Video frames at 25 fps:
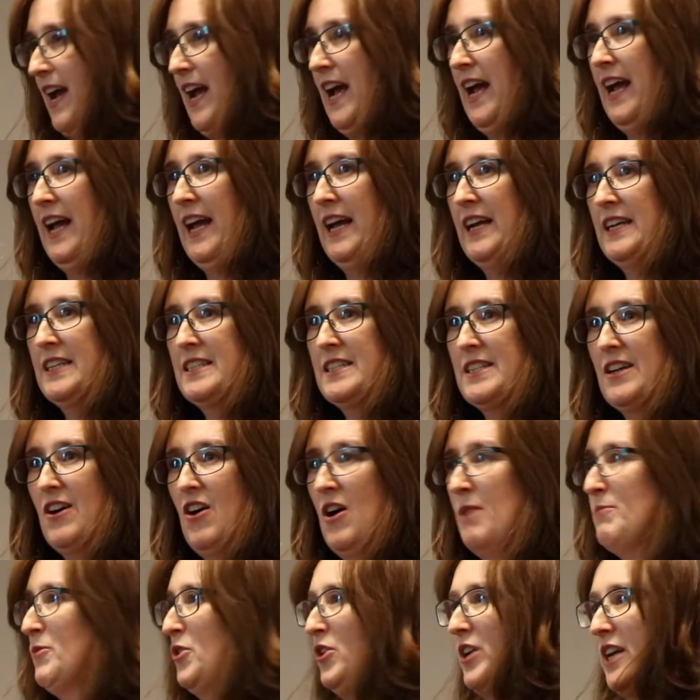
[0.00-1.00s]
And
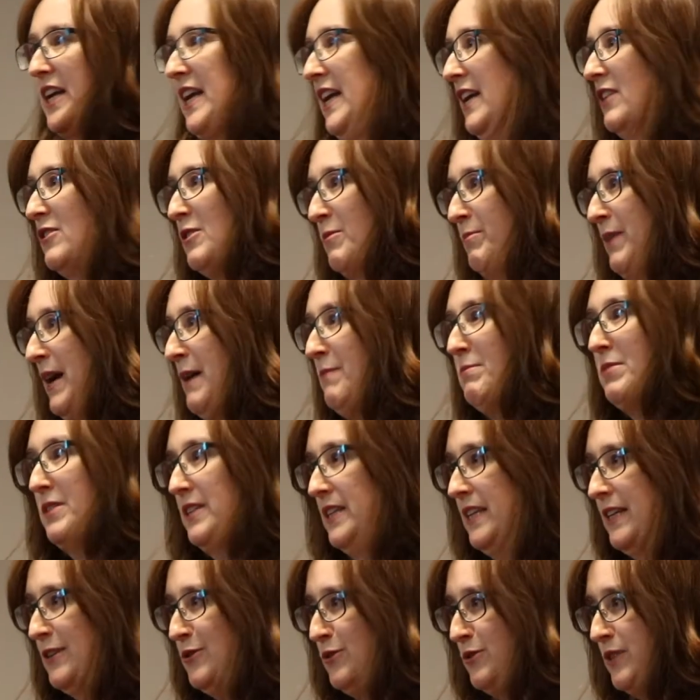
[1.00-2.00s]
I'm not here about
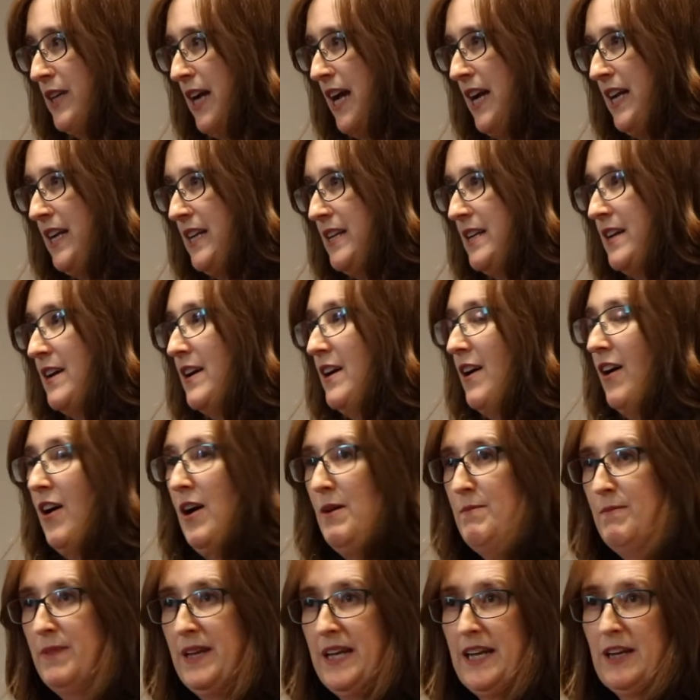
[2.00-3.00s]
political gain.
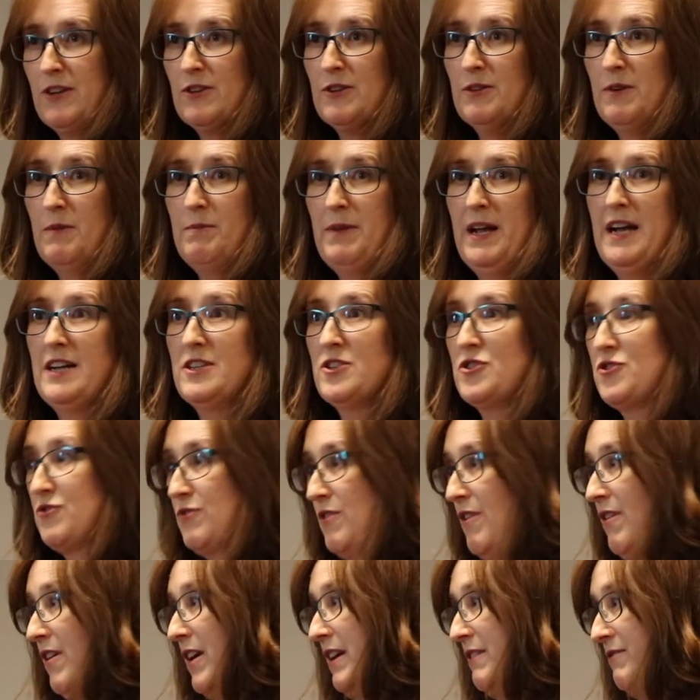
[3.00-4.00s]
I'm here about
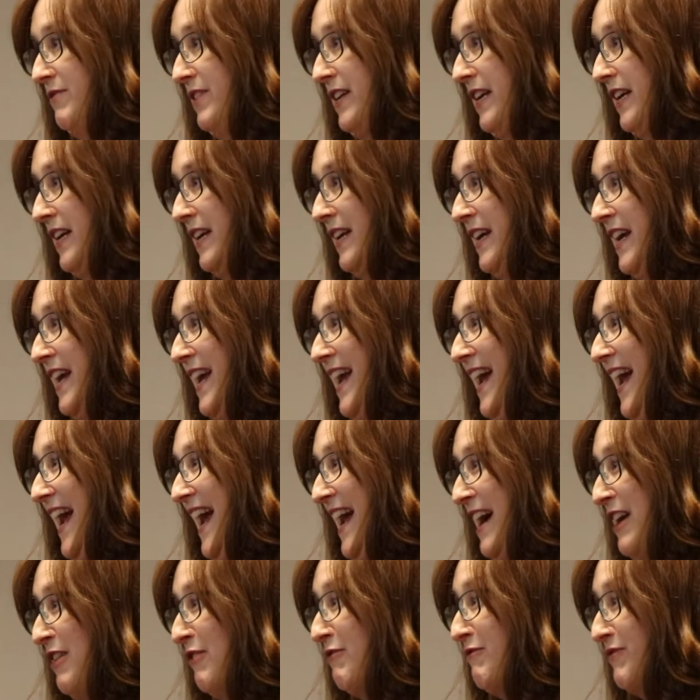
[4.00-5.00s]
driving
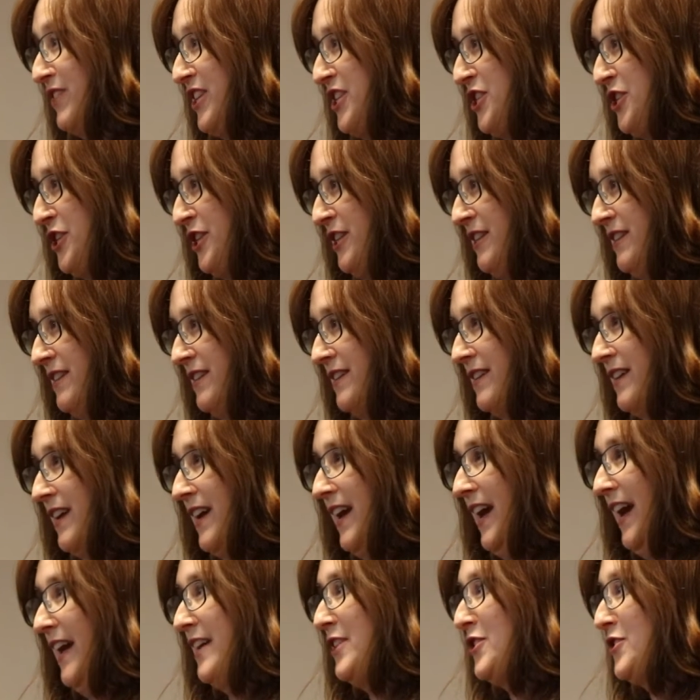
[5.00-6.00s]
our vision
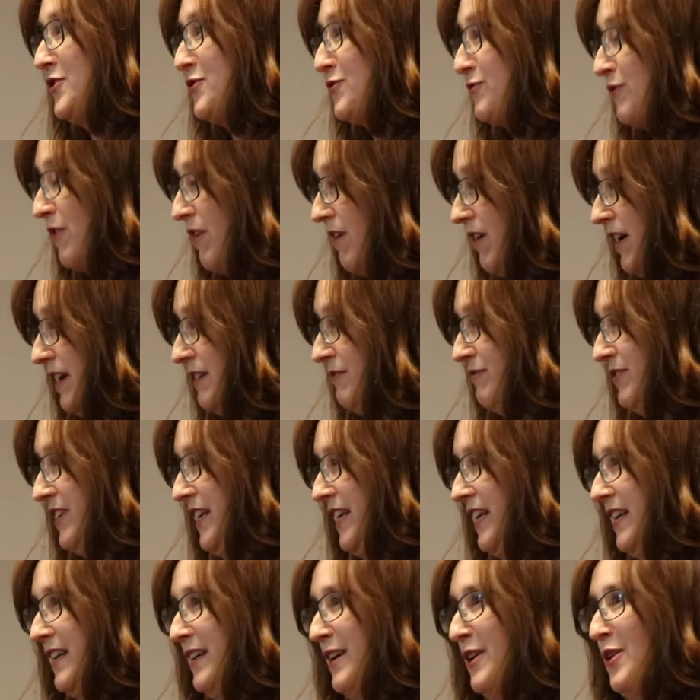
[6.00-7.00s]
and
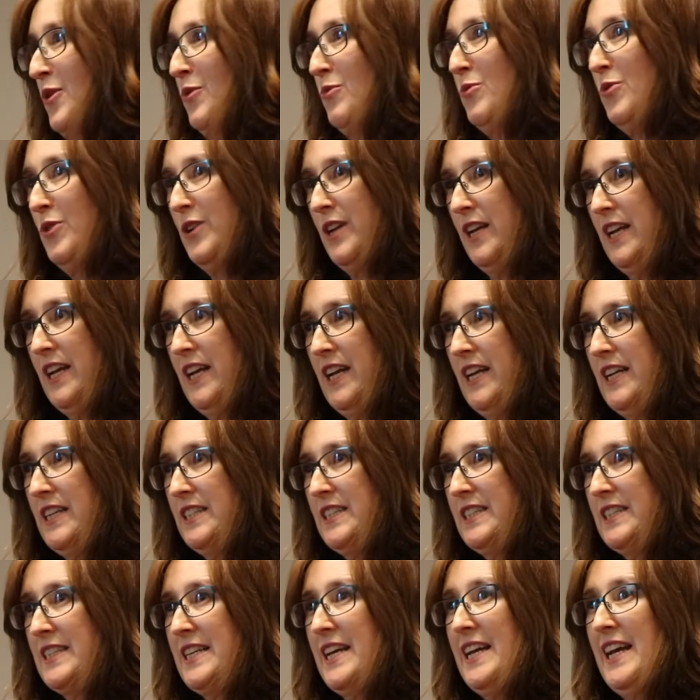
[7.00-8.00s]
driving what
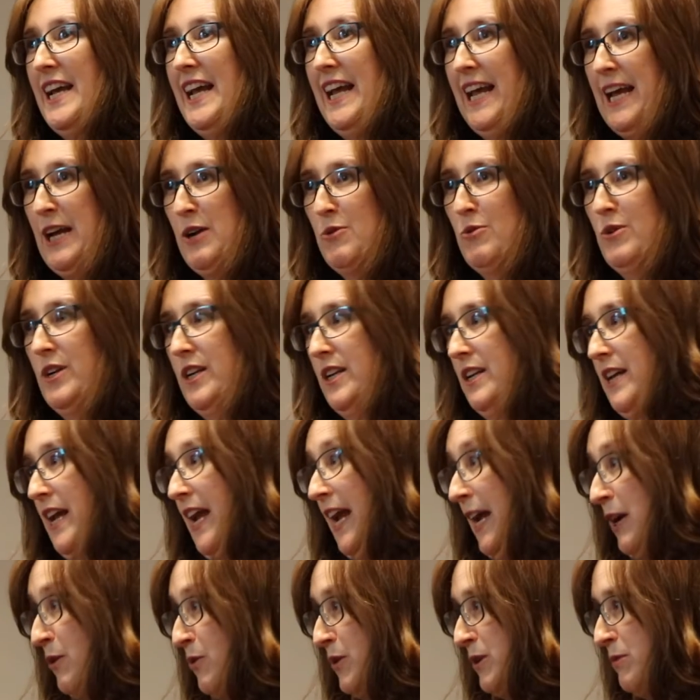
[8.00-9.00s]
is
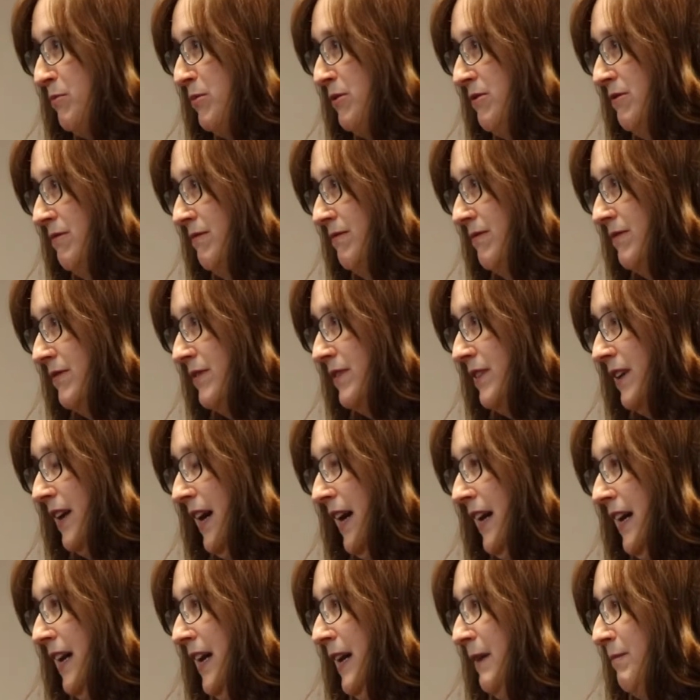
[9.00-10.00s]
equitable
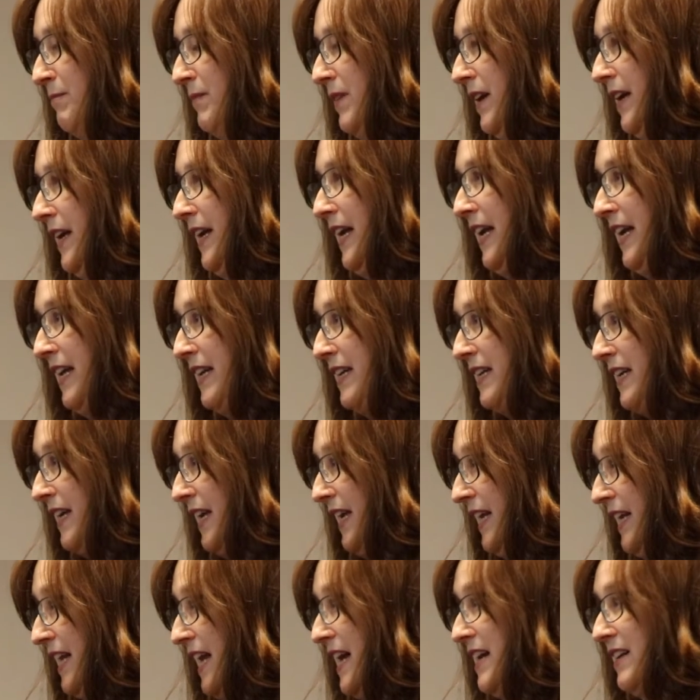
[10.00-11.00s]

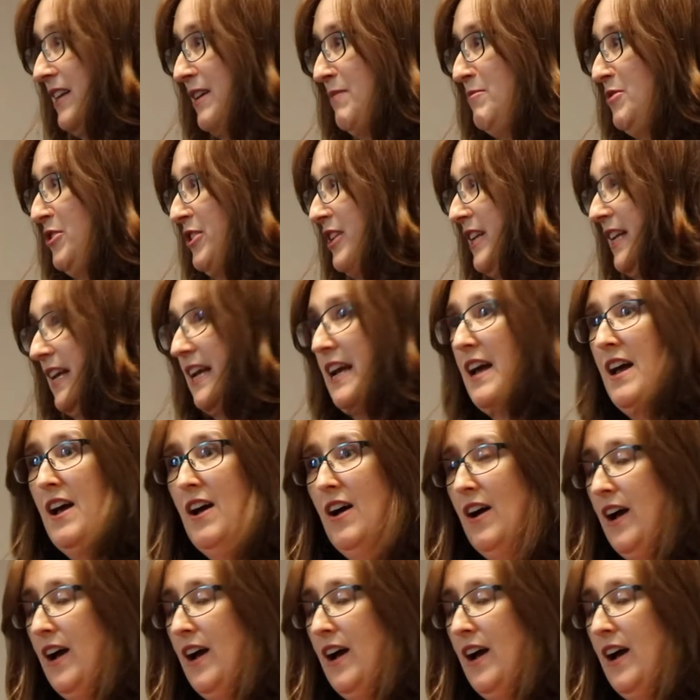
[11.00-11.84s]
in our community.